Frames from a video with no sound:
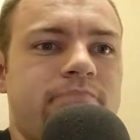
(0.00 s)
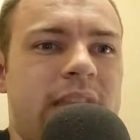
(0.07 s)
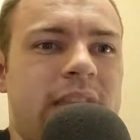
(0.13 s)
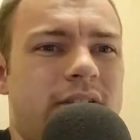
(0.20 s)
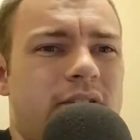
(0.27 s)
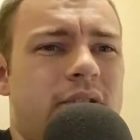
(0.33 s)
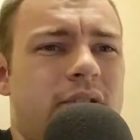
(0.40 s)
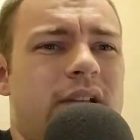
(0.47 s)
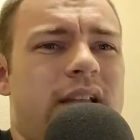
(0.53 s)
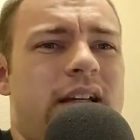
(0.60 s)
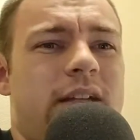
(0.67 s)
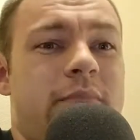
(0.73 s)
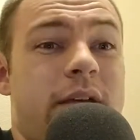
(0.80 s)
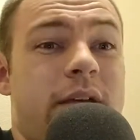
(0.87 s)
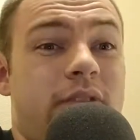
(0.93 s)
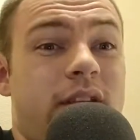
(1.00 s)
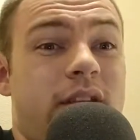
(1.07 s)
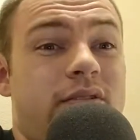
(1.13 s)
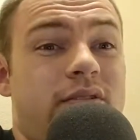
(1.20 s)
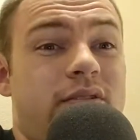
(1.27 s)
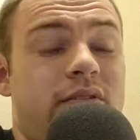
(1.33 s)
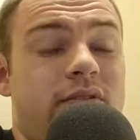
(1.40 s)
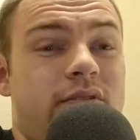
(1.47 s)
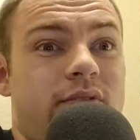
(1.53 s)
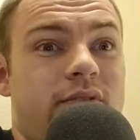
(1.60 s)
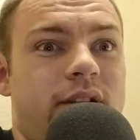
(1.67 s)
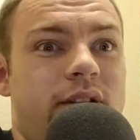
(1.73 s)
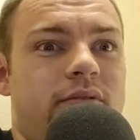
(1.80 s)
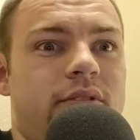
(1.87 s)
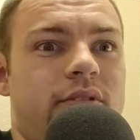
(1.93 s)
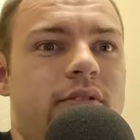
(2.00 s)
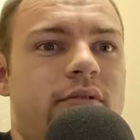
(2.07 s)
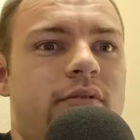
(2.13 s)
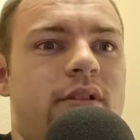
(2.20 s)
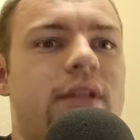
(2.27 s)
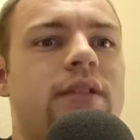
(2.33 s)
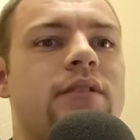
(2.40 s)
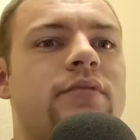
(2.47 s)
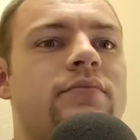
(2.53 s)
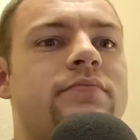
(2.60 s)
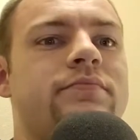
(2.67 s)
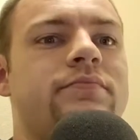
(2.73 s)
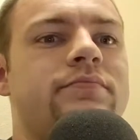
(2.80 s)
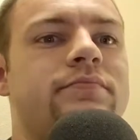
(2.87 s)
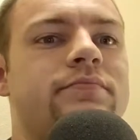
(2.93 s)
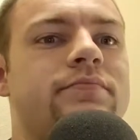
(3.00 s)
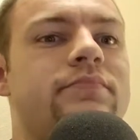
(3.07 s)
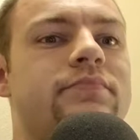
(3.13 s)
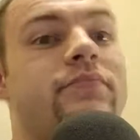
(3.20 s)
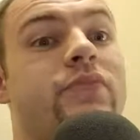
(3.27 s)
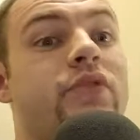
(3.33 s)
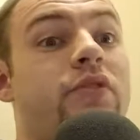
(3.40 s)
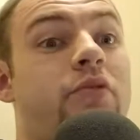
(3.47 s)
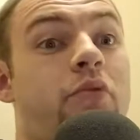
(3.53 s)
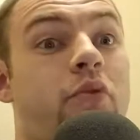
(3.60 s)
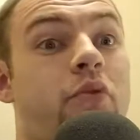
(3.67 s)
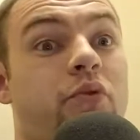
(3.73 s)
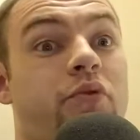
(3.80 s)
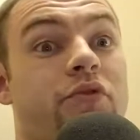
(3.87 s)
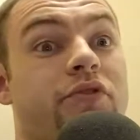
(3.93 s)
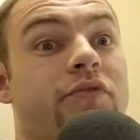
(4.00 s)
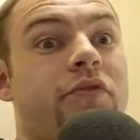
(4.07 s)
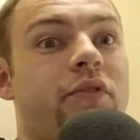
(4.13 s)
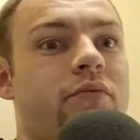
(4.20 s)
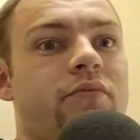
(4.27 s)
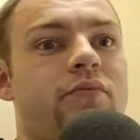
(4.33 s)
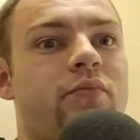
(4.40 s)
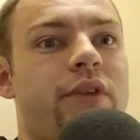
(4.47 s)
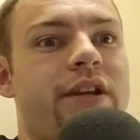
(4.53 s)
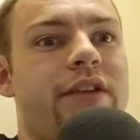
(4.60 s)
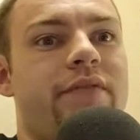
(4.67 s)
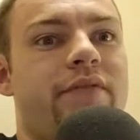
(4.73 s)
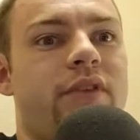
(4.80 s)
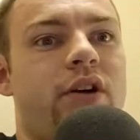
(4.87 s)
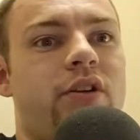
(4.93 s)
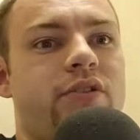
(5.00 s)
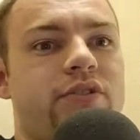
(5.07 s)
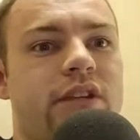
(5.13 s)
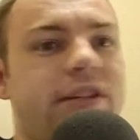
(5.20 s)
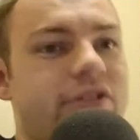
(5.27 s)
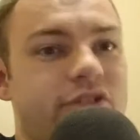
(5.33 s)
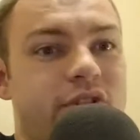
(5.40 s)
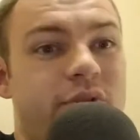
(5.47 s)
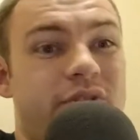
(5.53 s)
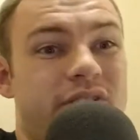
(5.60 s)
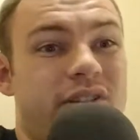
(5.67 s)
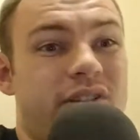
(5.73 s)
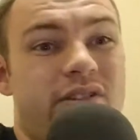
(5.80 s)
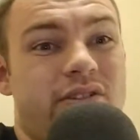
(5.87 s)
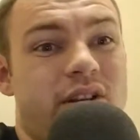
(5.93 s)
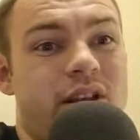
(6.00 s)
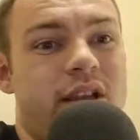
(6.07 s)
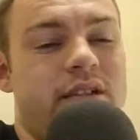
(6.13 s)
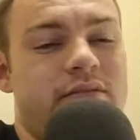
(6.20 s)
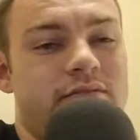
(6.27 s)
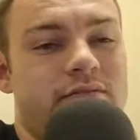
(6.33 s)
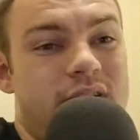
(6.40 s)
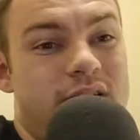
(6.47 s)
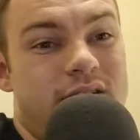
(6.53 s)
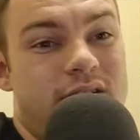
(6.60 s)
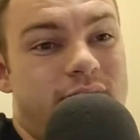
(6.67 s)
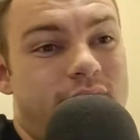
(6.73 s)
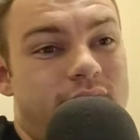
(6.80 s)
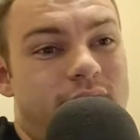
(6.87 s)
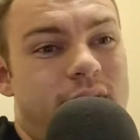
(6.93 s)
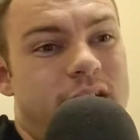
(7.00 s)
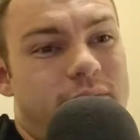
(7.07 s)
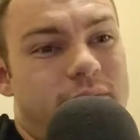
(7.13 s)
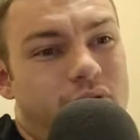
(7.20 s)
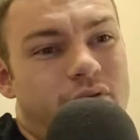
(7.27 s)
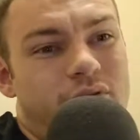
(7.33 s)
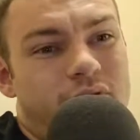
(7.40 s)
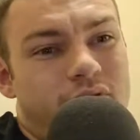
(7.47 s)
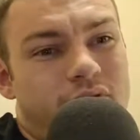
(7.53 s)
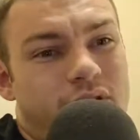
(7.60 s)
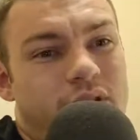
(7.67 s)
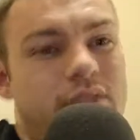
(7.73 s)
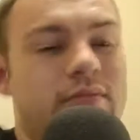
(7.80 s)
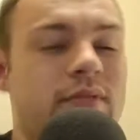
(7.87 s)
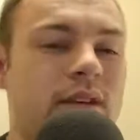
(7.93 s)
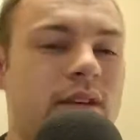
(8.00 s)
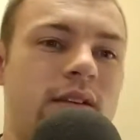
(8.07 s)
I don't know a lot about Easter, so I don't know like the rules for when it falls. I just know it's on a Sunday in April usually.